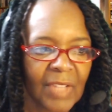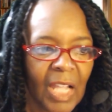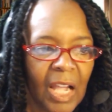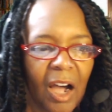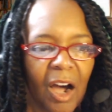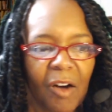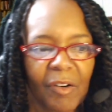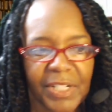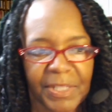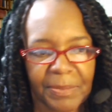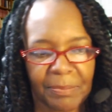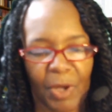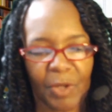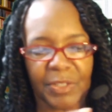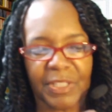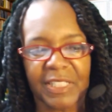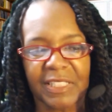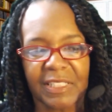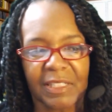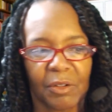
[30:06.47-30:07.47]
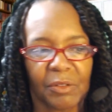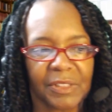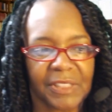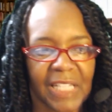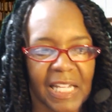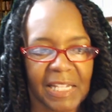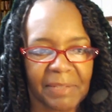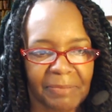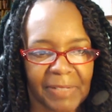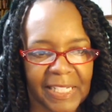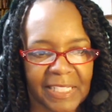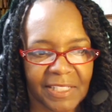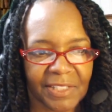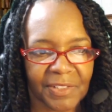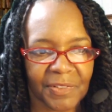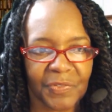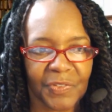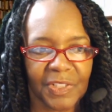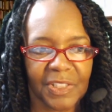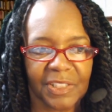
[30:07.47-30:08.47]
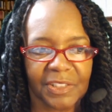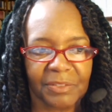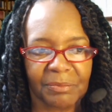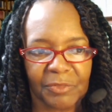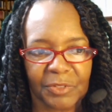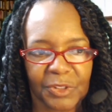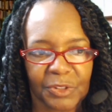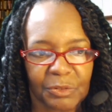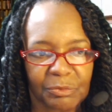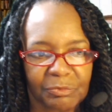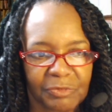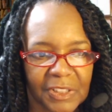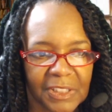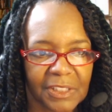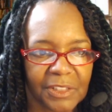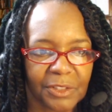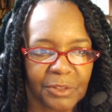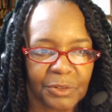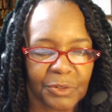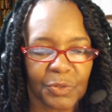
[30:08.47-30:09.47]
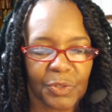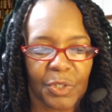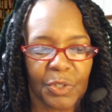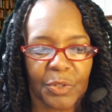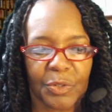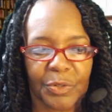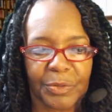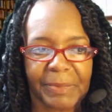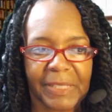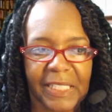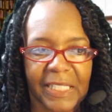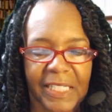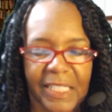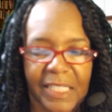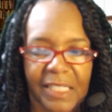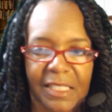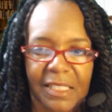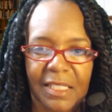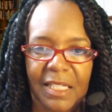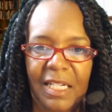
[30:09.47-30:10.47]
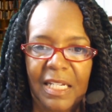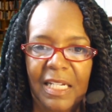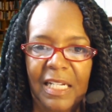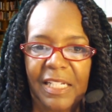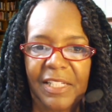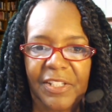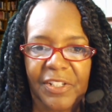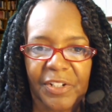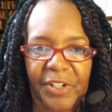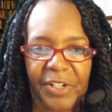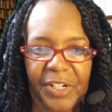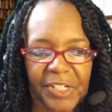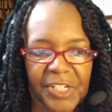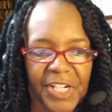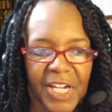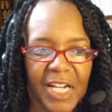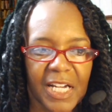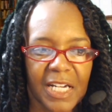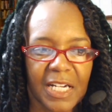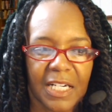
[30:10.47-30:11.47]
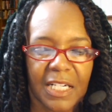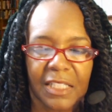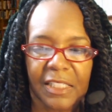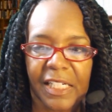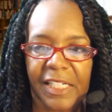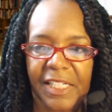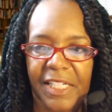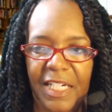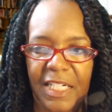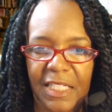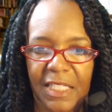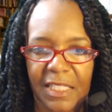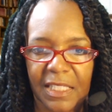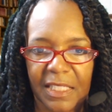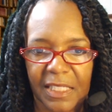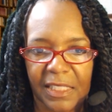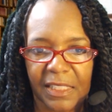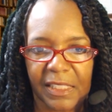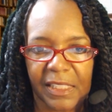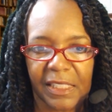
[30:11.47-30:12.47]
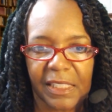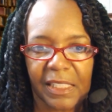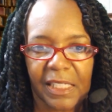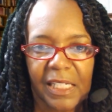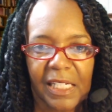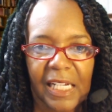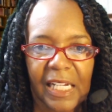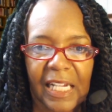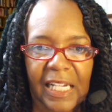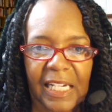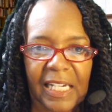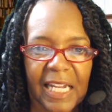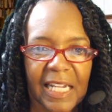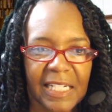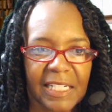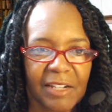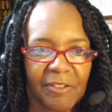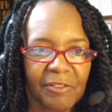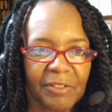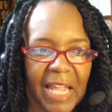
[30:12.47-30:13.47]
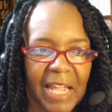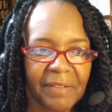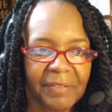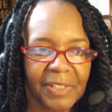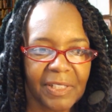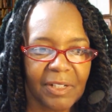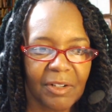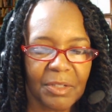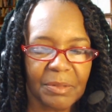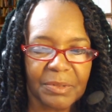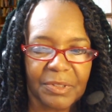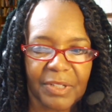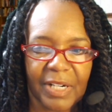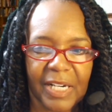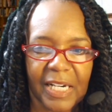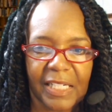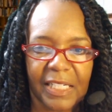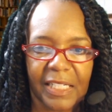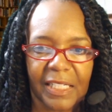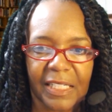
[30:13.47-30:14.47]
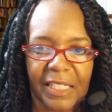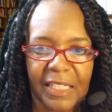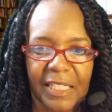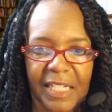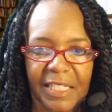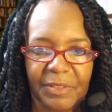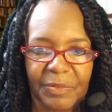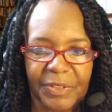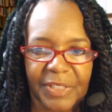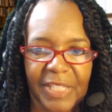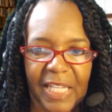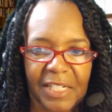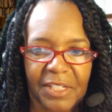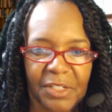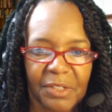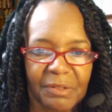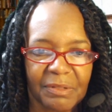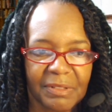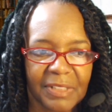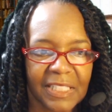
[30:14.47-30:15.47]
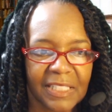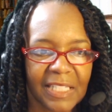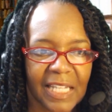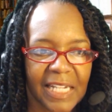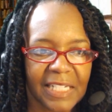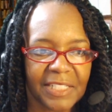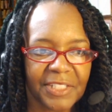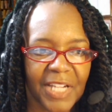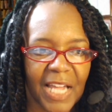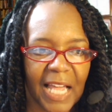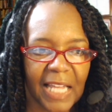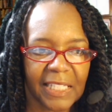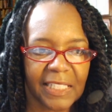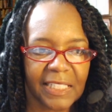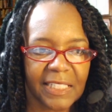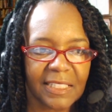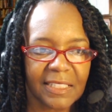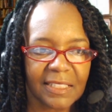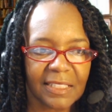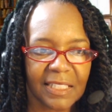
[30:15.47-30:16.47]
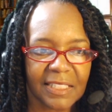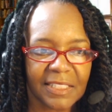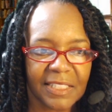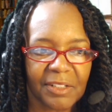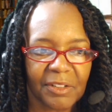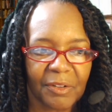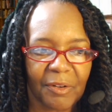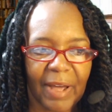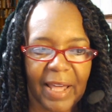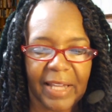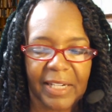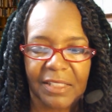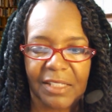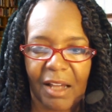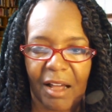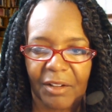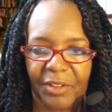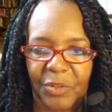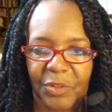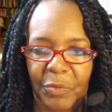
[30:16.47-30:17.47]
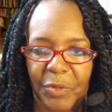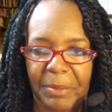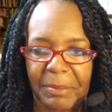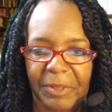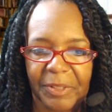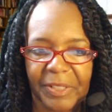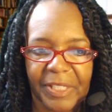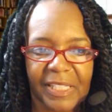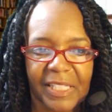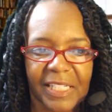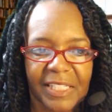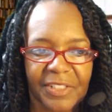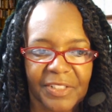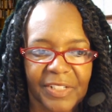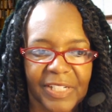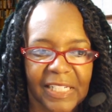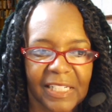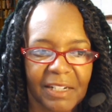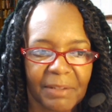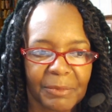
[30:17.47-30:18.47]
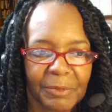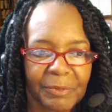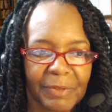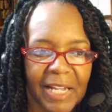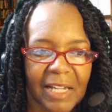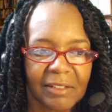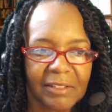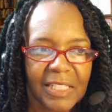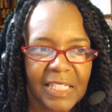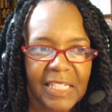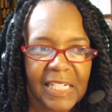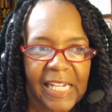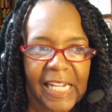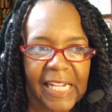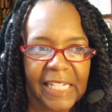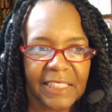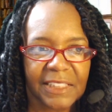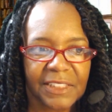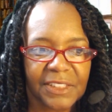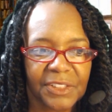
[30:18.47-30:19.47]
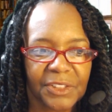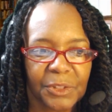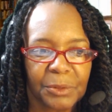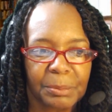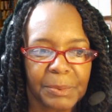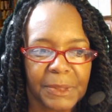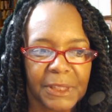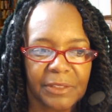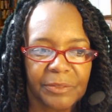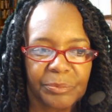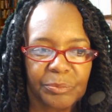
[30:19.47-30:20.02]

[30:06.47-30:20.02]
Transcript: Oh, it's most. It's a that place is full of full of little trolls because you know they're young. They're young and silly, and they don't have any home training, and that's what they do get their jollies because they don't know how to talk to women or anything, so they come around acting stupid.